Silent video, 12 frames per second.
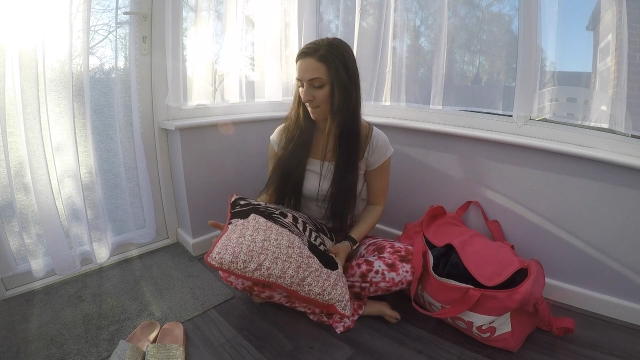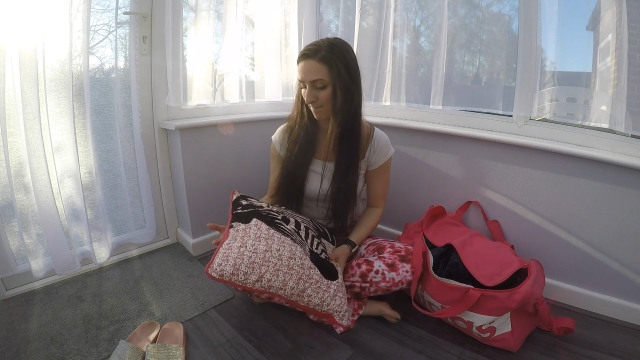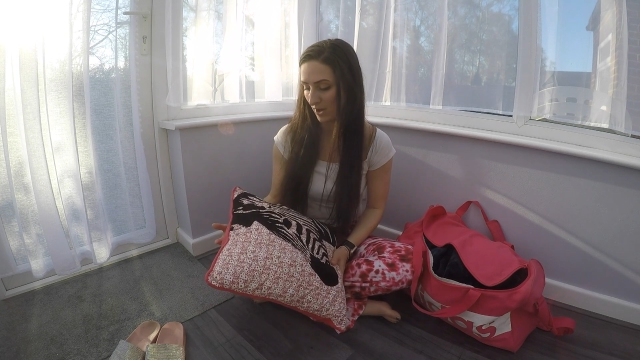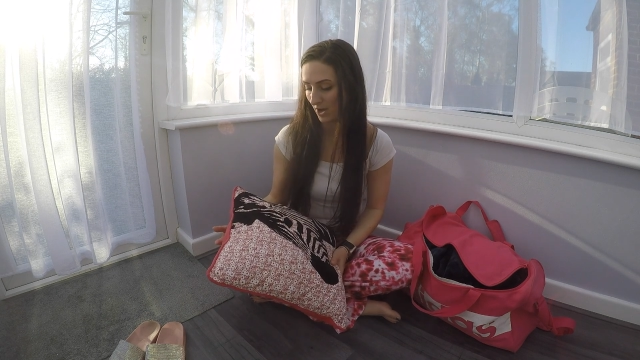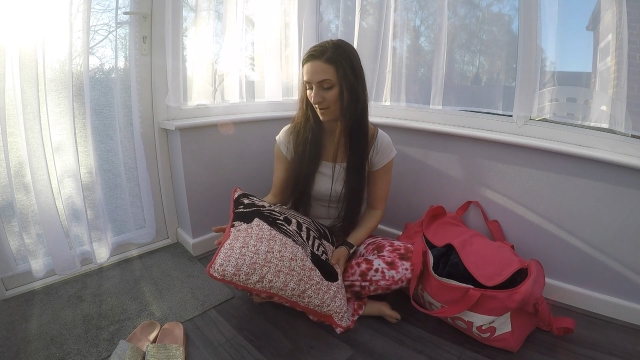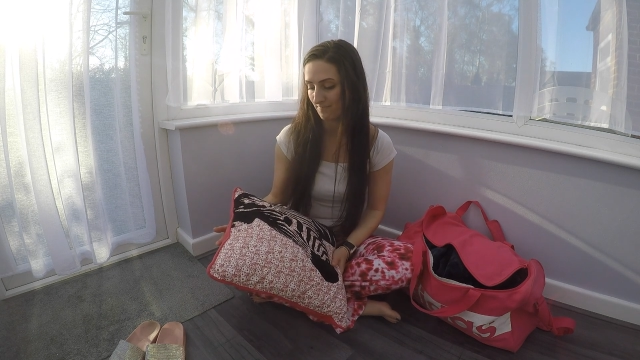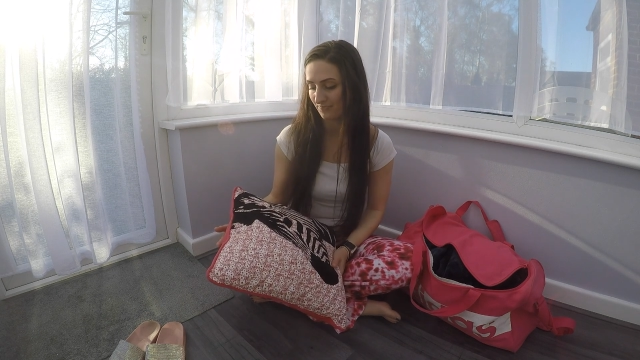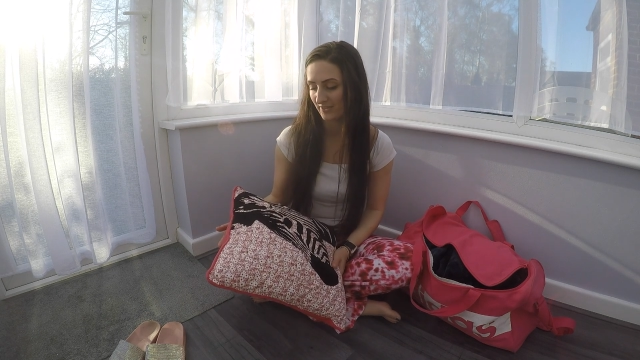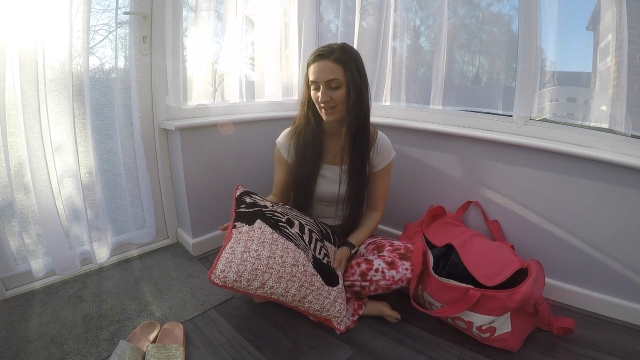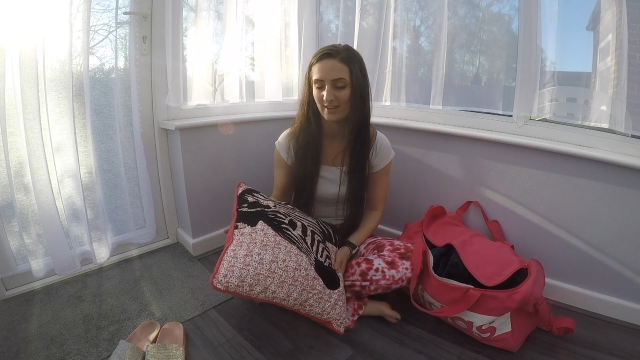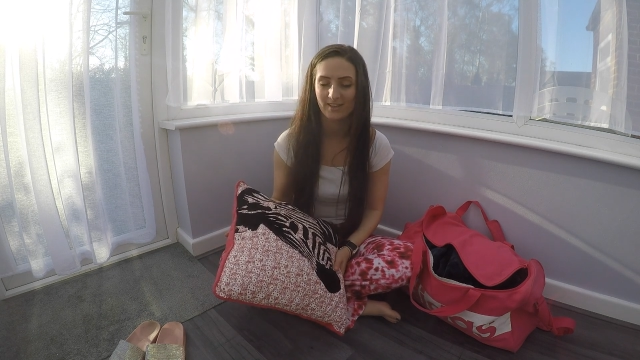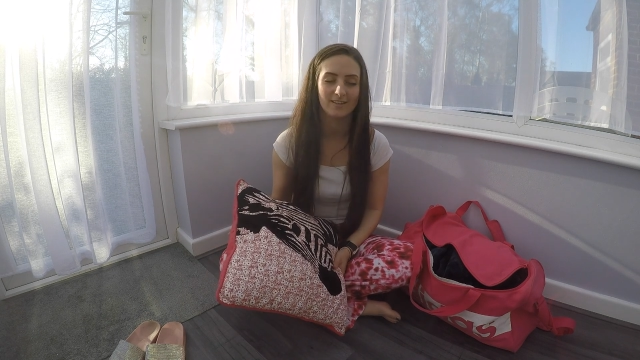but
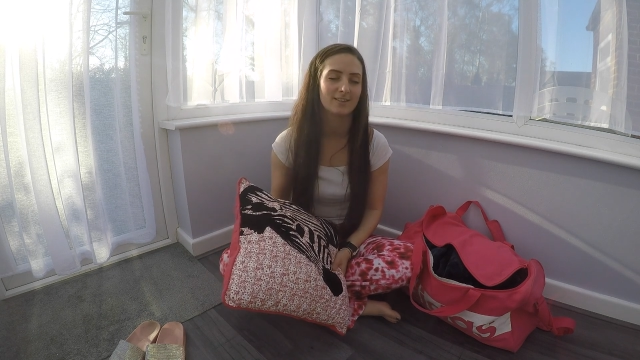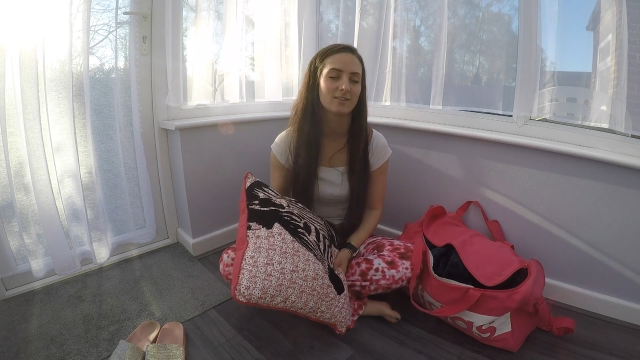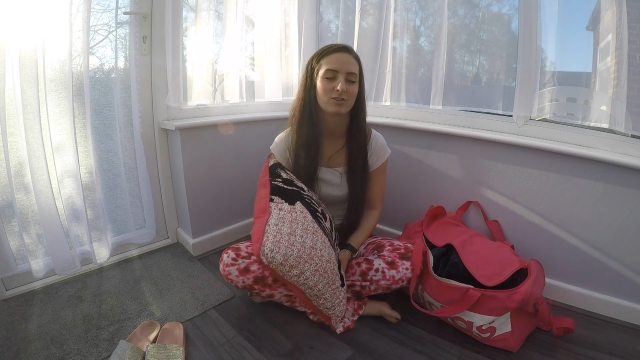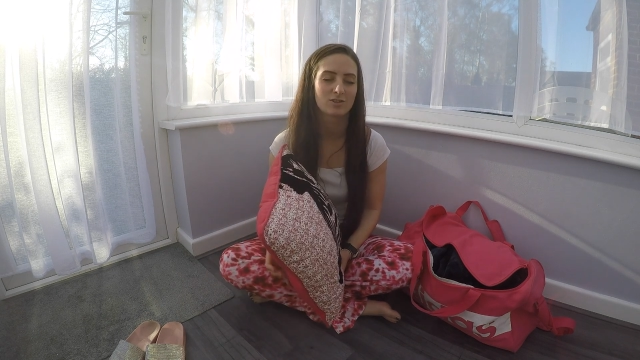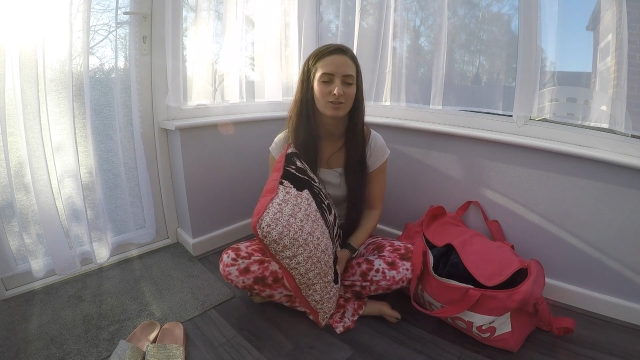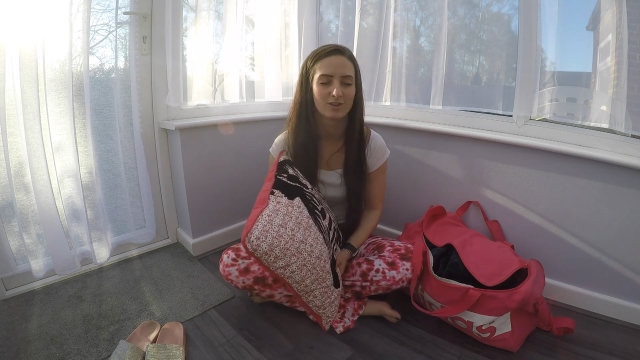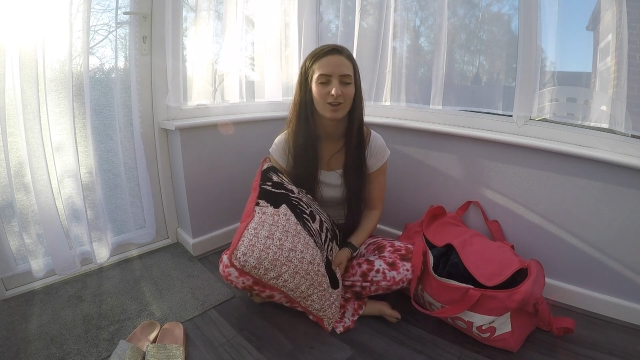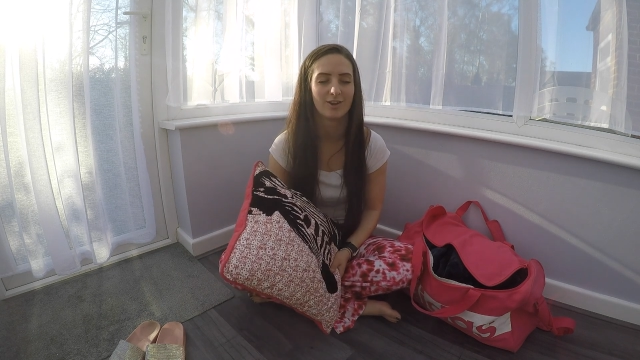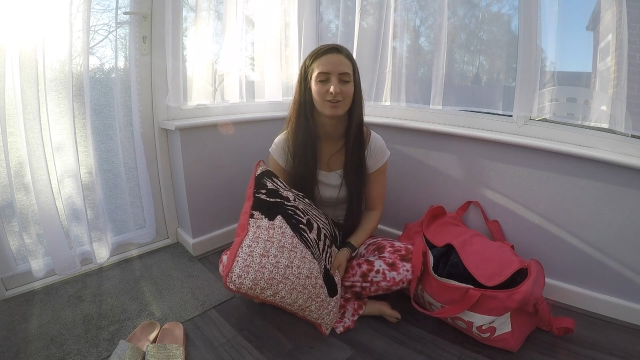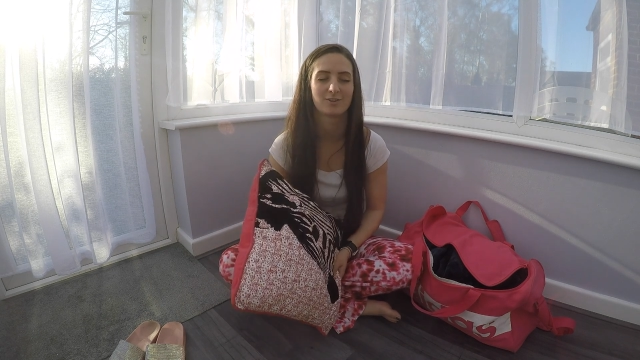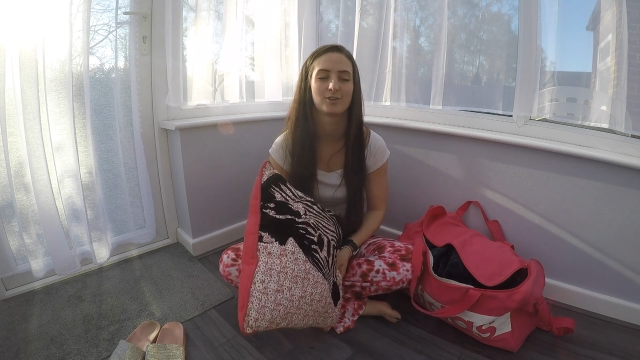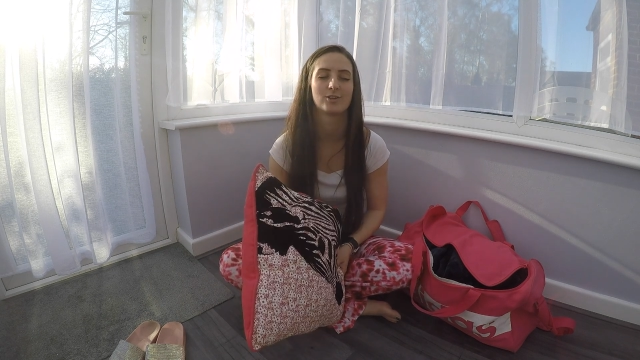it is
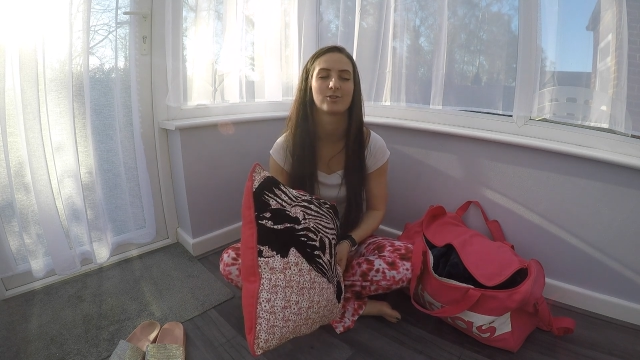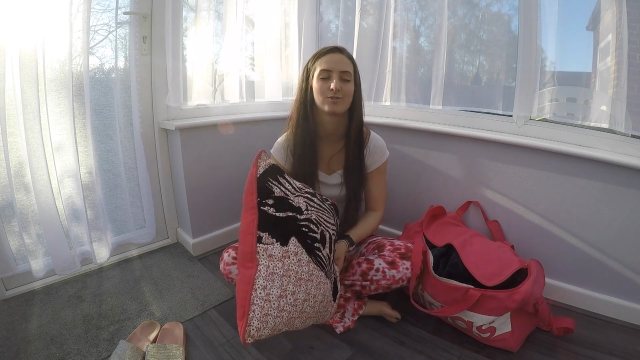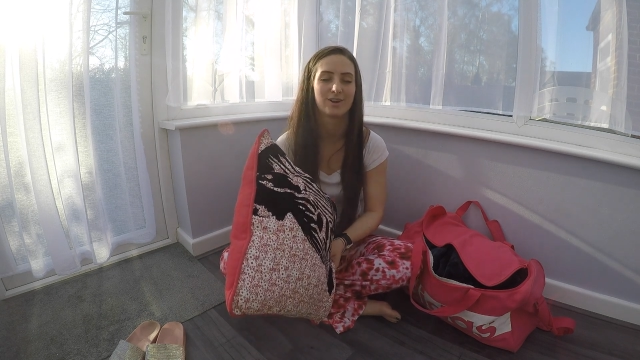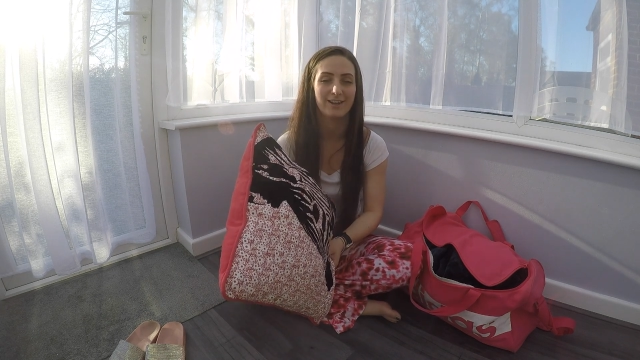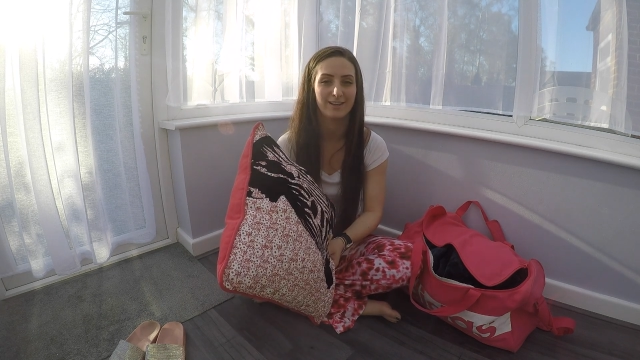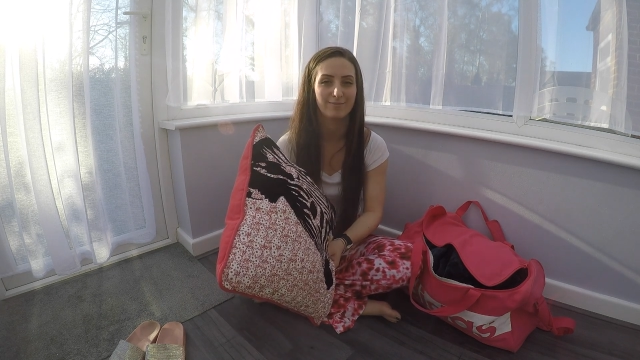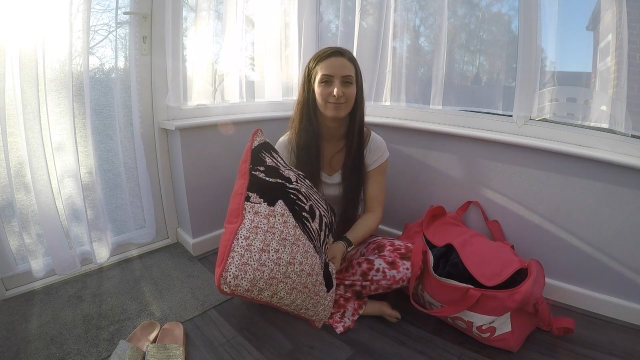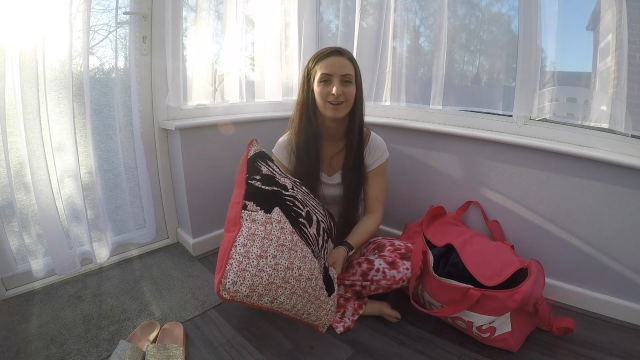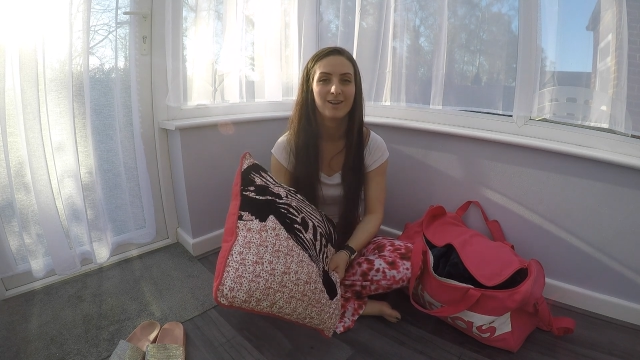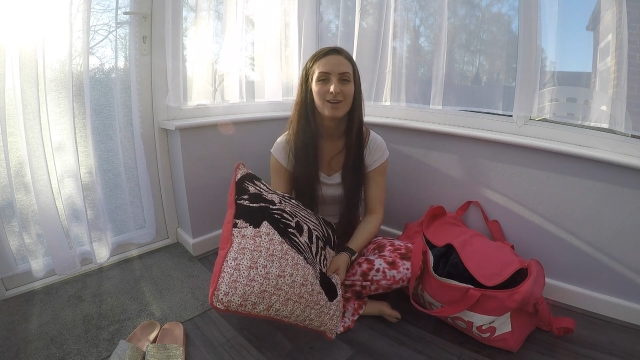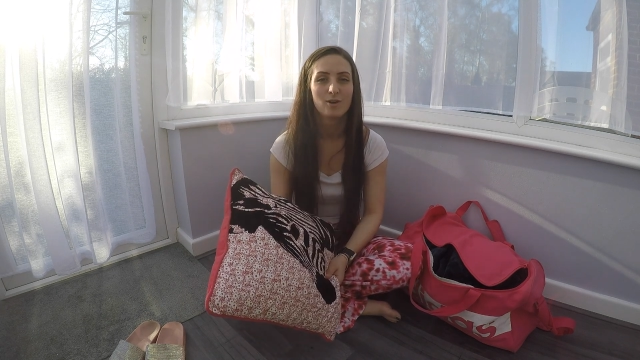such a dream